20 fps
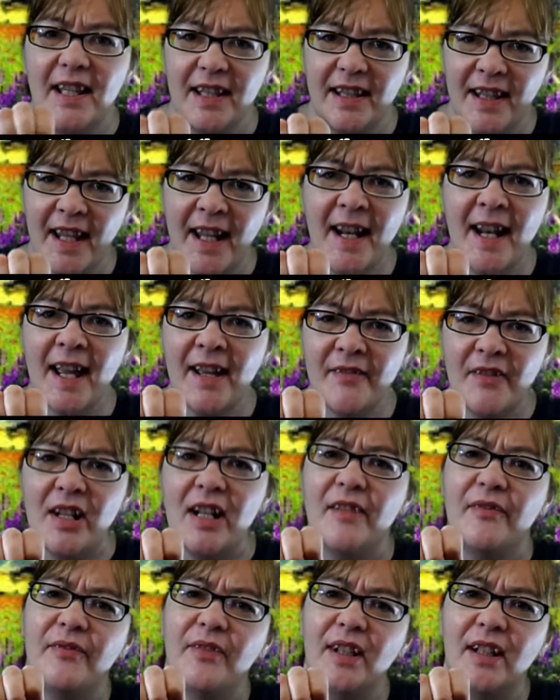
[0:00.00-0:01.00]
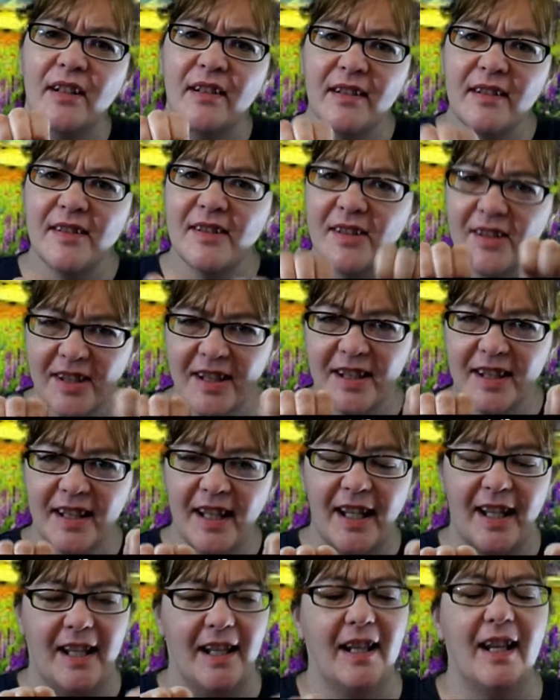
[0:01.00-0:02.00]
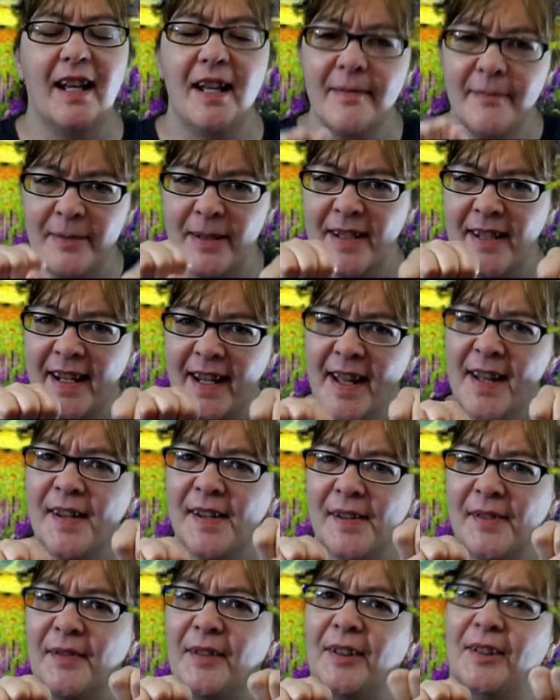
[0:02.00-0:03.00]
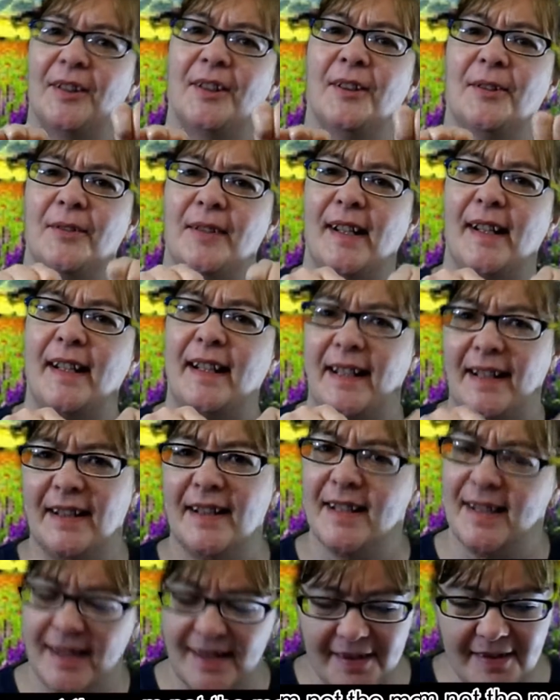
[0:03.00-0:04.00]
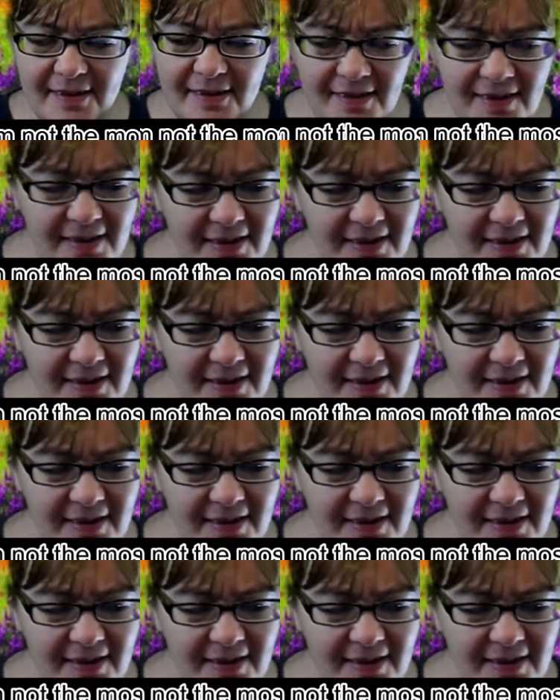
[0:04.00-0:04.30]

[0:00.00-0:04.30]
They'd have enough fingers. Look at that. I miscounted a while ago when I counted those.